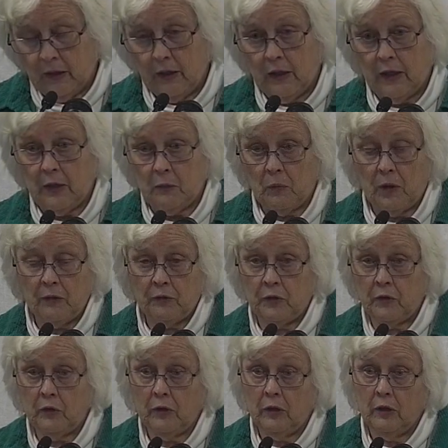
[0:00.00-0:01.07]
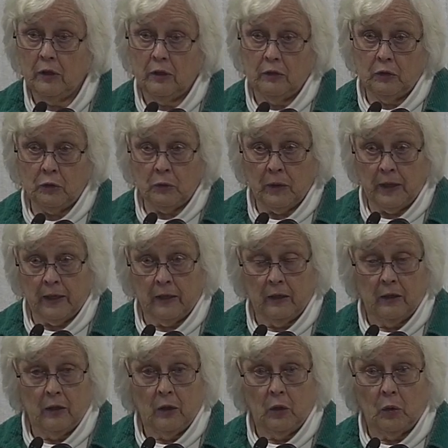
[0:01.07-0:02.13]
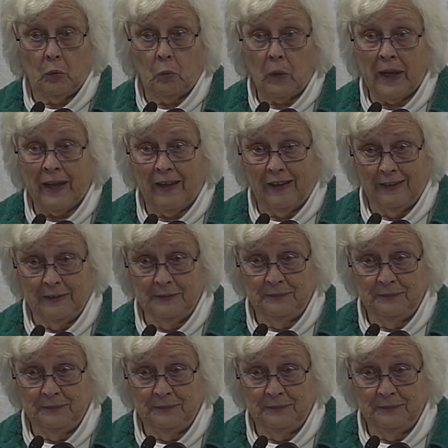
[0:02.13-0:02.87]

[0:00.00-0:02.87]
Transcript: He wasn't doing well.